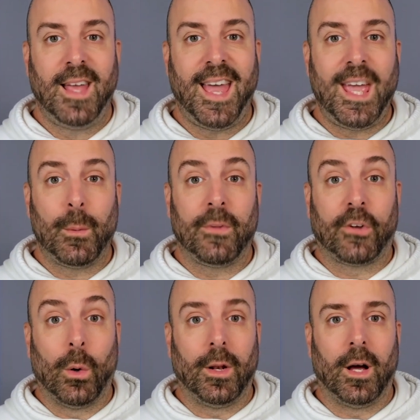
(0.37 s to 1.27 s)
Hey, what's
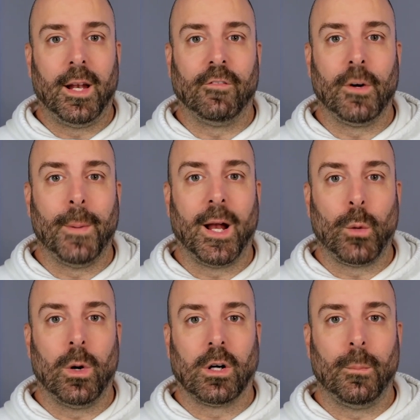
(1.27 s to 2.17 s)
going on, everybody?
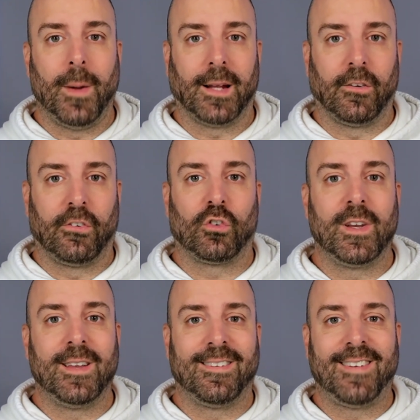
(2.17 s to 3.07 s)
Welcome back to
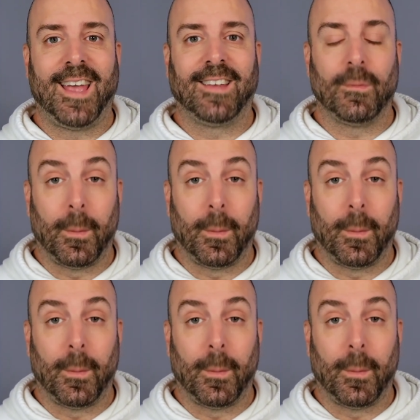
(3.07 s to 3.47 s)
Screen Sanctum.